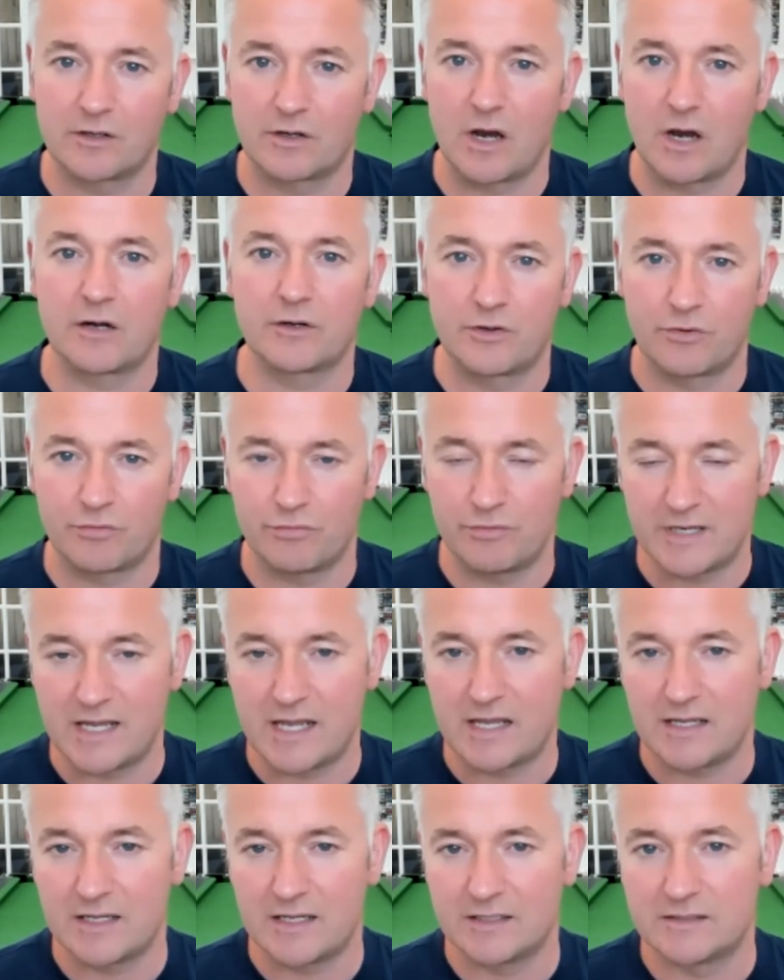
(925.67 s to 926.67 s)
are
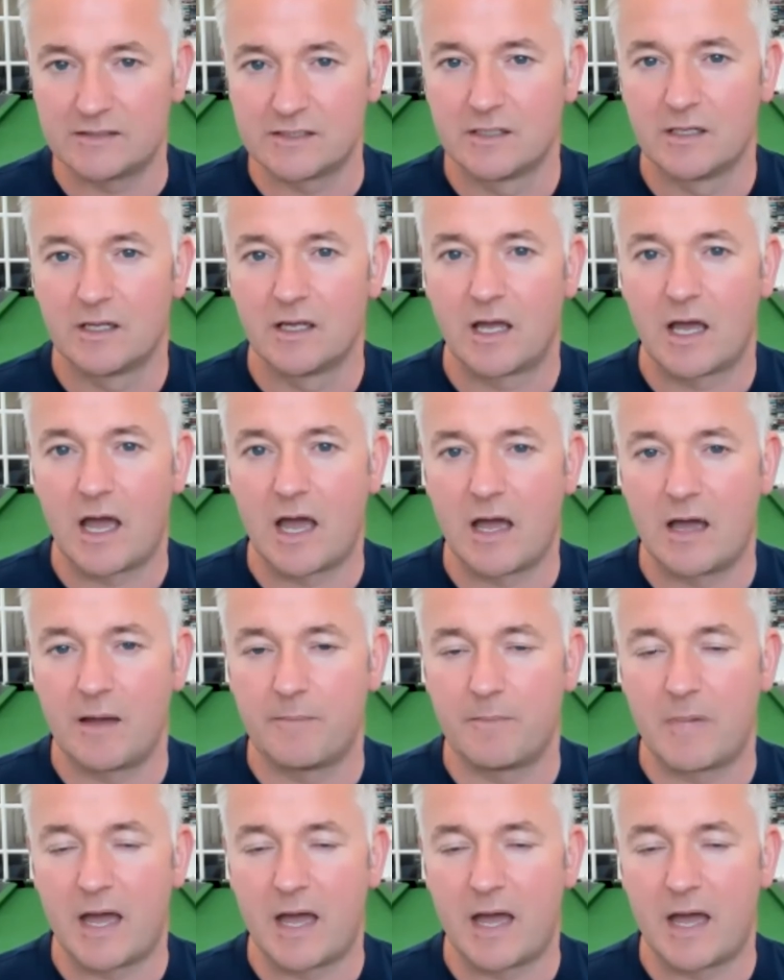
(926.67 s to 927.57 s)
created um,